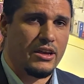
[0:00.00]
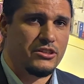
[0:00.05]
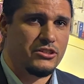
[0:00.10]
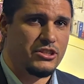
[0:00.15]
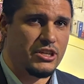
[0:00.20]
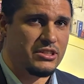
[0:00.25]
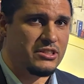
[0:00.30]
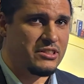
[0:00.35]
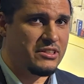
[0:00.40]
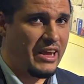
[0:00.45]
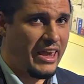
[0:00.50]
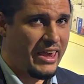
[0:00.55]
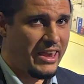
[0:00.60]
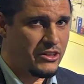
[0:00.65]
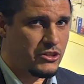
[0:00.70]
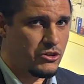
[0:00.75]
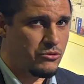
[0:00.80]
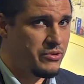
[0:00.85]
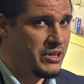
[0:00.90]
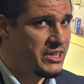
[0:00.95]
Just
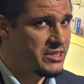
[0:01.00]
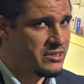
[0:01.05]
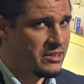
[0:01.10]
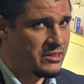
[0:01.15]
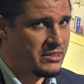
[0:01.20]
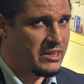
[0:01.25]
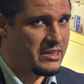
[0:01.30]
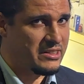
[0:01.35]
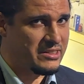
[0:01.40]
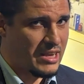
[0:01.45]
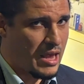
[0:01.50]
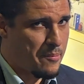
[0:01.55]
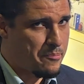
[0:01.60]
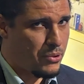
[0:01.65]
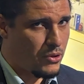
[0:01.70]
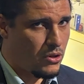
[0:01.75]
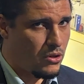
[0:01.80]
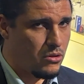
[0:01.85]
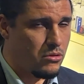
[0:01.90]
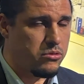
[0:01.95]
take the recent
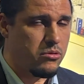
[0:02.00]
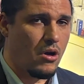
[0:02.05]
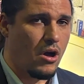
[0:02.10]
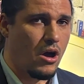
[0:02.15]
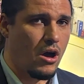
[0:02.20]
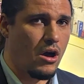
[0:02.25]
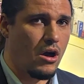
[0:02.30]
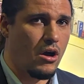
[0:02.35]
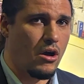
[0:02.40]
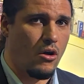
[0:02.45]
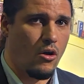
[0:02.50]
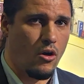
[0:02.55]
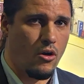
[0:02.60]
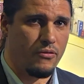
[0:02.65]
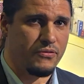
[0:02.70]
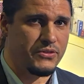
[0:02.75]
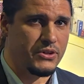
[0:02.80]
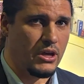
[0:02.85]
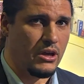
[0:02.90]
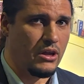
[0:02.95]
example
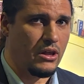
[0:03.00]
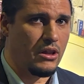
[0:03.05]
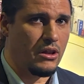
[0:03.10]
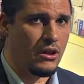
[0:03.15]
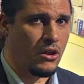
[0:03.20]
of the